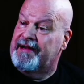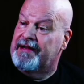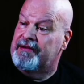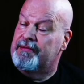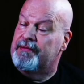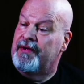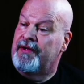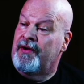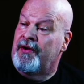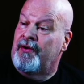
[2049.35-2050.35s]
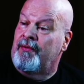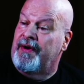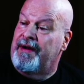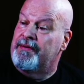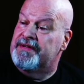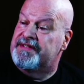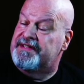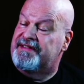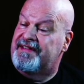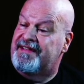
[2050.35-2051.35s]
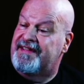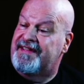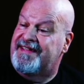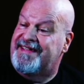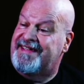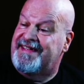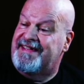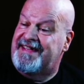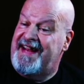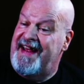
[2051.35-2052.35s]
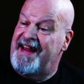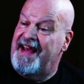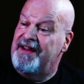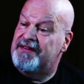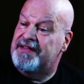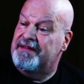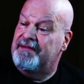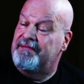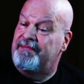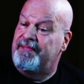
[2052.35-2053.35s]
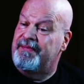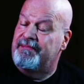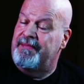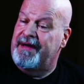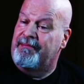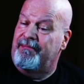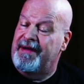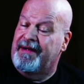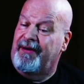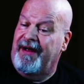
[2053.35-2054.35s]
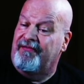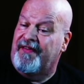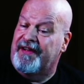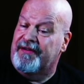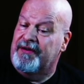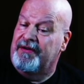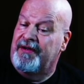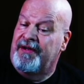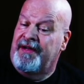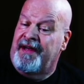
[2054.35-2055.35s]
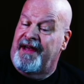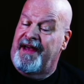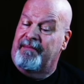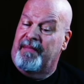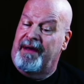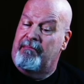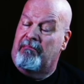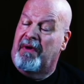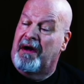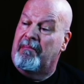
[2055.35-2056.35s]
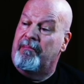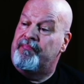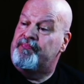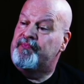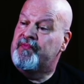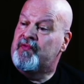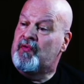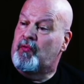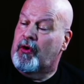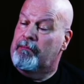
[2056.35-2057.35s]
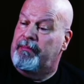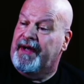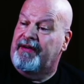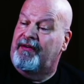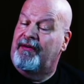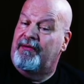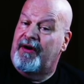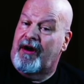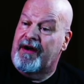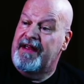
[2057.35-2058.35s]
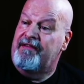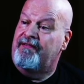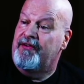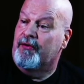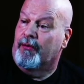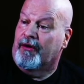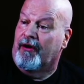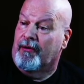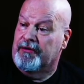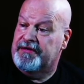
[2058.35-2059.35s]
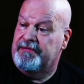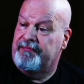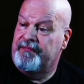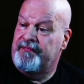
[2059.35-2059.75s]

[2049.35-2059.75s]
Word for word: that. When I was 10, I used to, my grandfather and my mom were big, hearty funeral goers.